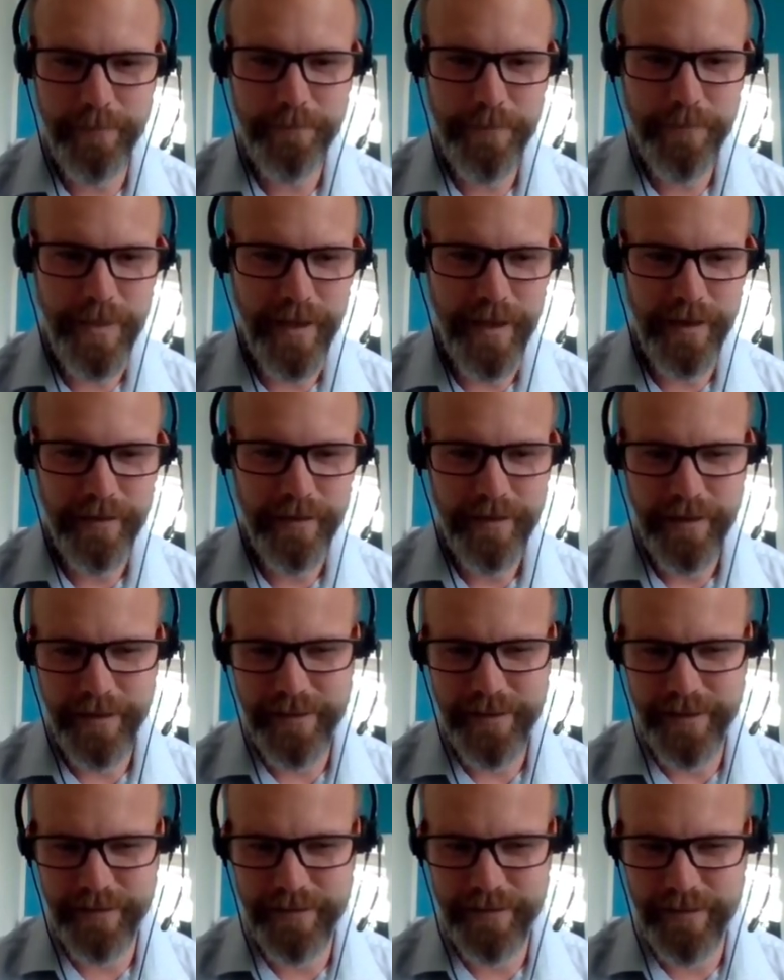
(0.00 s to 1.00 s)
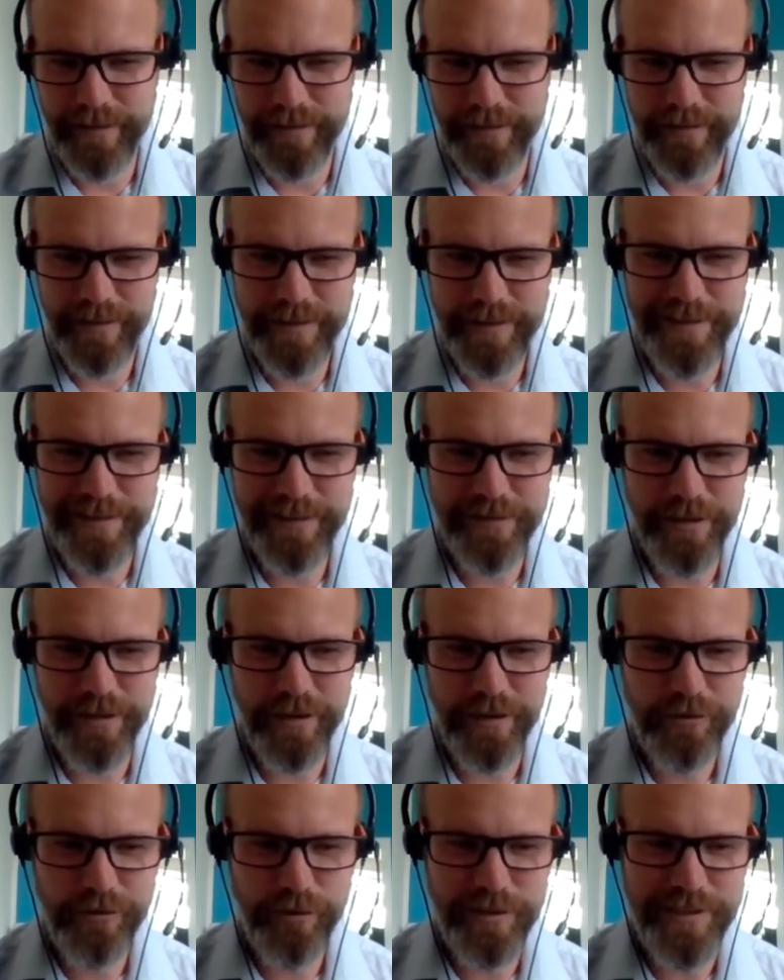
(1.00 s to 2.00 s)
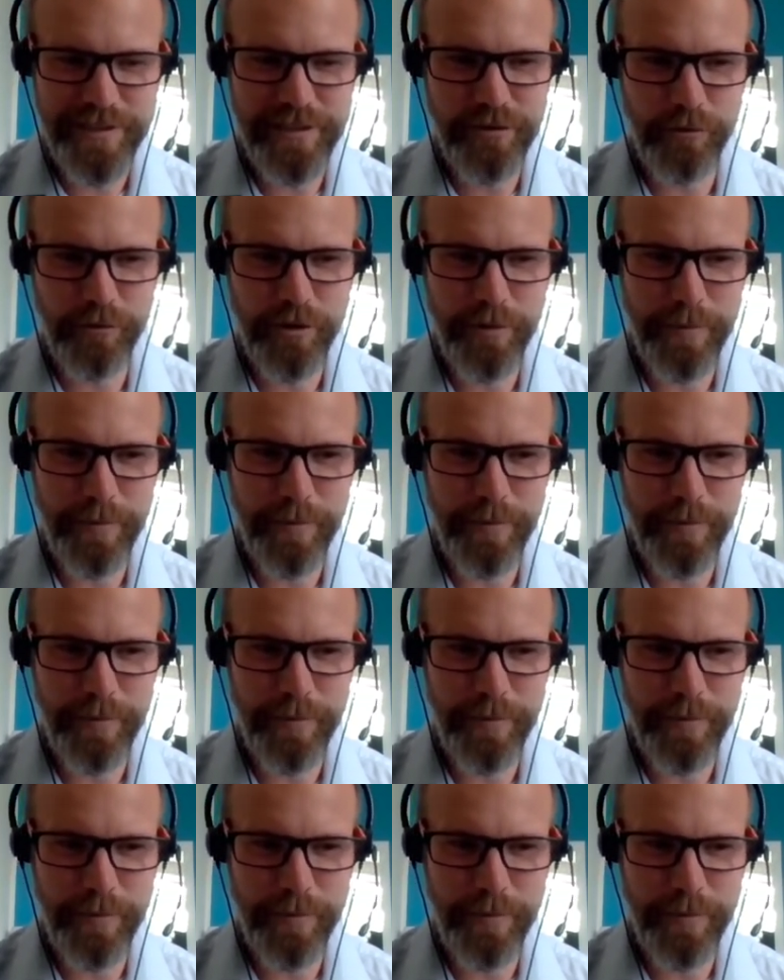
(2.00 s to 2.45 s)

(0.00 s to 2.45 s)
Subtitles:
I think listening to Christy